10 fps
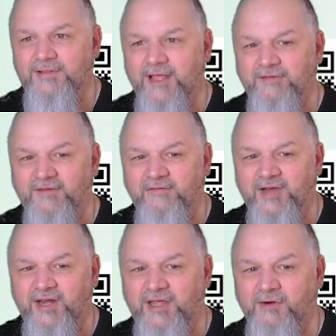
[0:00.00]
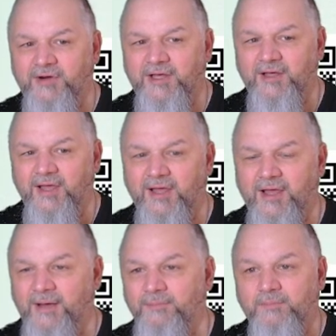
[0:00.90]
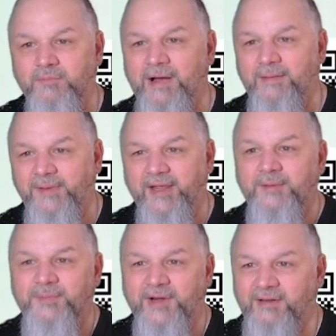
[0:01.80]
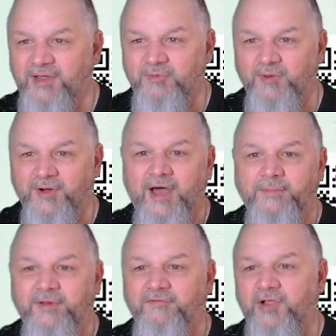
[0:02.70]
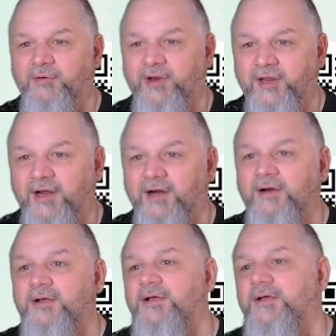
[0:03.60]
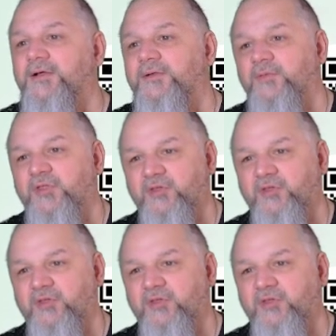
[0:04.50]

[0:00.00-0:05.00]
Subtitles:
if I've got a Yoda, I'm probably going to put at least one copy of clone in there. So